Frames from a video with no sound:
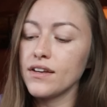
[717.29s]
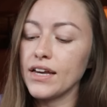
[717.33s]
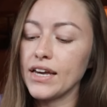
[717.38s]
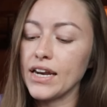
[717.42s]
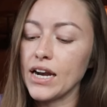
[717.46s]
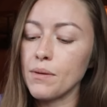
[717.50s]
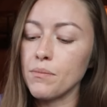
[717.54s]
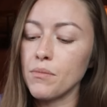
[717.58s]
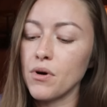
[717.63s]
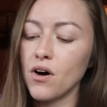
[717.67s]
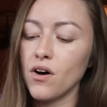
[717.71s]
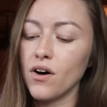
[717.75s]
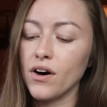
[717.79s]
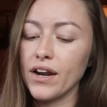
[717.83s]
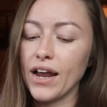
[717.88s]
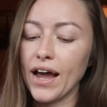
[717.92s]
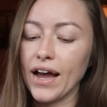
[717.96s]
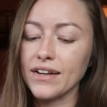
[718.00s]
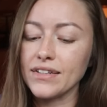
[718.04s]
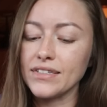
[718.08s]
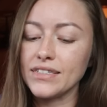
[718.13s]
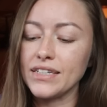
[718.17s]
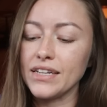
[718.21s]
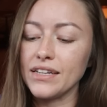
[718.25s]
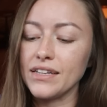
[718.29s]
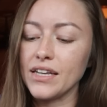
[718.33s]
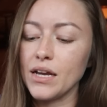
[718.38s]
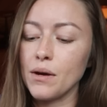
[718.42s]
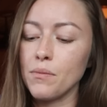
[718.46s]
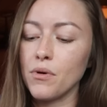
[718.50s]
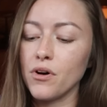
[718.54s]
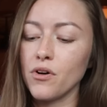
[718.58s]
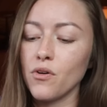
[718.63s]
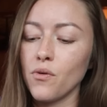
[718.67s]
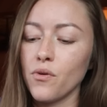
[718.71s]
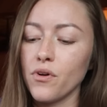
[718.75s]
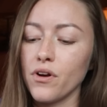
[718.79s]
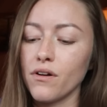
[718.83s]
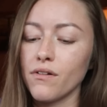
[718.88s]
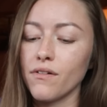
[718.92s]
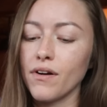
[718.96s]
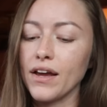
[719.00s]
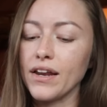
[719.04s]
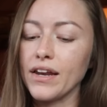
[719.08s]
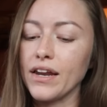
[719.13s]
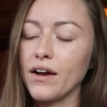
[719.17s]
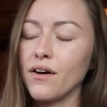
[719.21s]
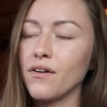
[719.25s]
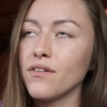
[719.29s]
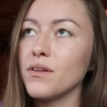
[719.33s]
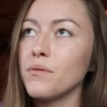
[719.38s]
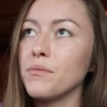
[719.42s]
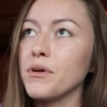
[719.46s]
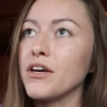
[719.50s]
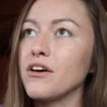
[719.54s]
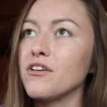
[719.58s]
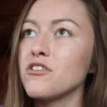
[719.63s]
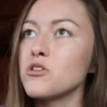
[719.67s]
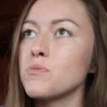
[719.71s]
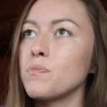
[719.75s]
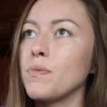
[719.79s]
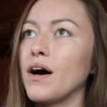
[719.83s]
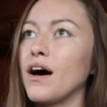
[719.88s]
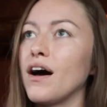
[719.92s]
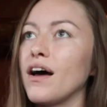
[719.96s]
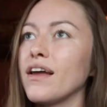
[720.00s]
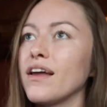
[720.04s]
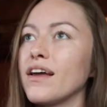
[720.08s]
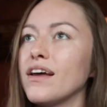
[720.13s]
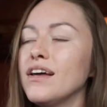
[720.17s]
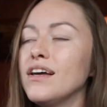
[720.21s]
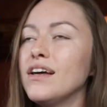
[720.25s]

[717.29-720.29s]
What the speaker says: And I'm on oil right now. Let me go to SPY.